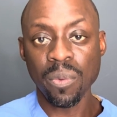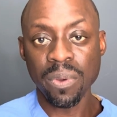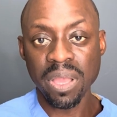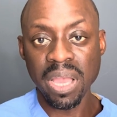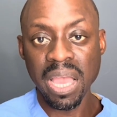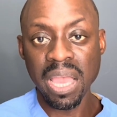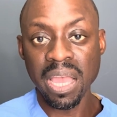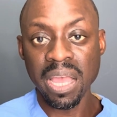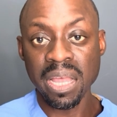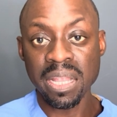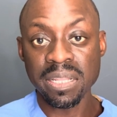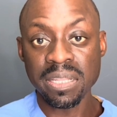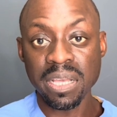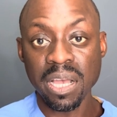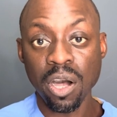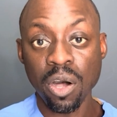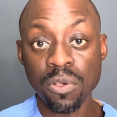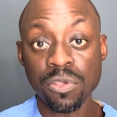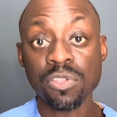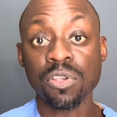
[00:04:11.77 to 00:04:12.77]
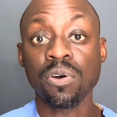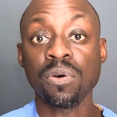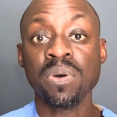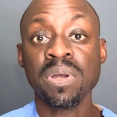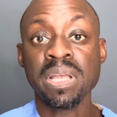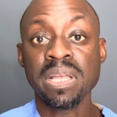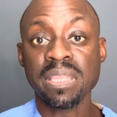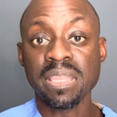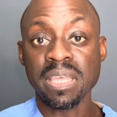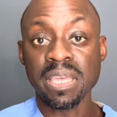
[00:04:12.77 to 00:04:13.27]
and also
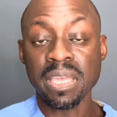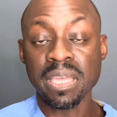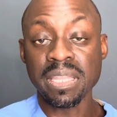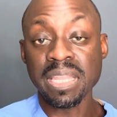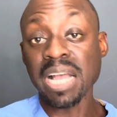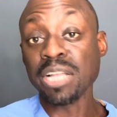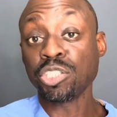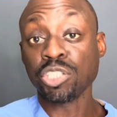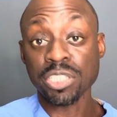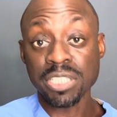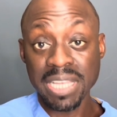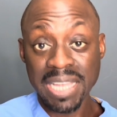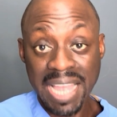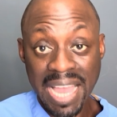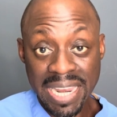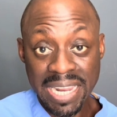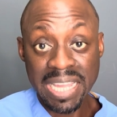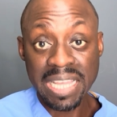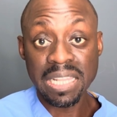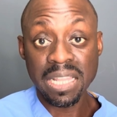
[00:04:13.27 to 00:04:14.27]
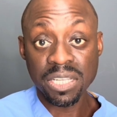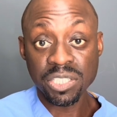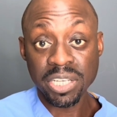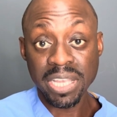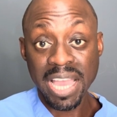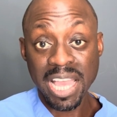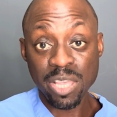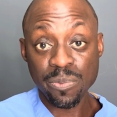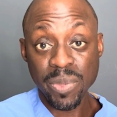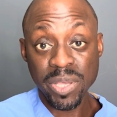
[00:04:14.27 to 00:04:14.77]
not just the gynecologic
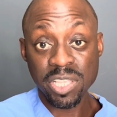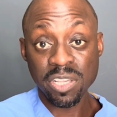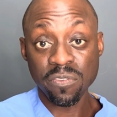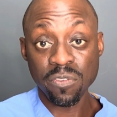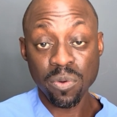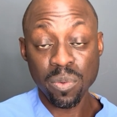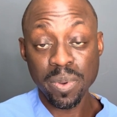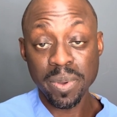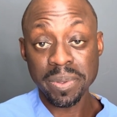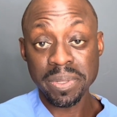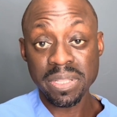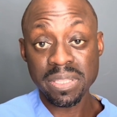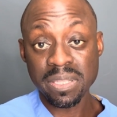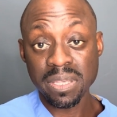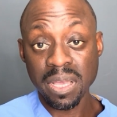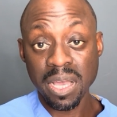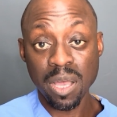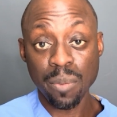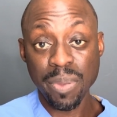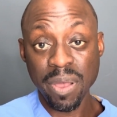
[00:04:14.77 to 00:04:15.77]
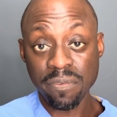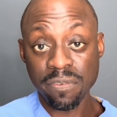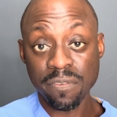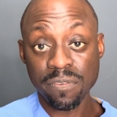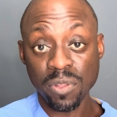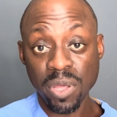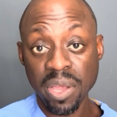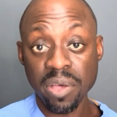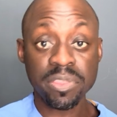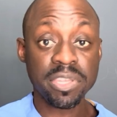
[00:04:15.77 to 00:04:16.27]
aspects of a women's pelvic
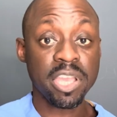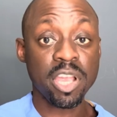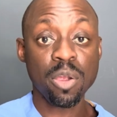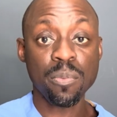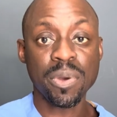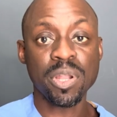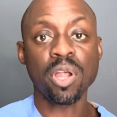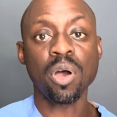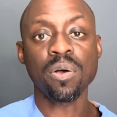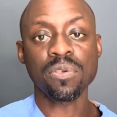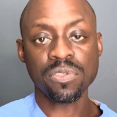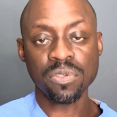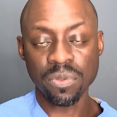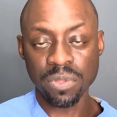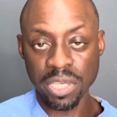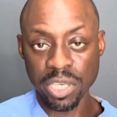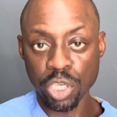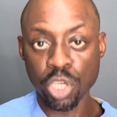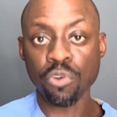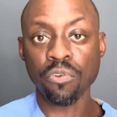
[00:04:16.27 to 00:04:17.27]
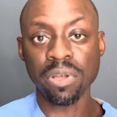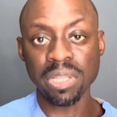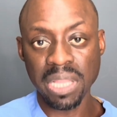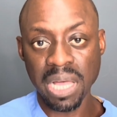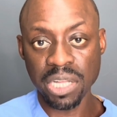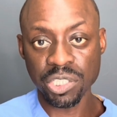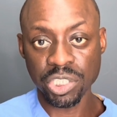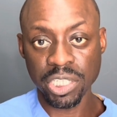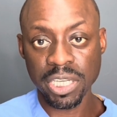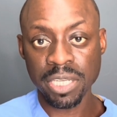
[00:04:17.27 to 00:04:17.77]
floor healthcare, but also the
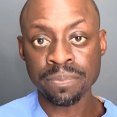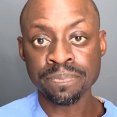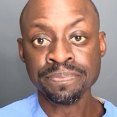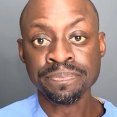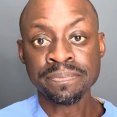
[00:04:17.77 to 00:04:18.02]
urologic.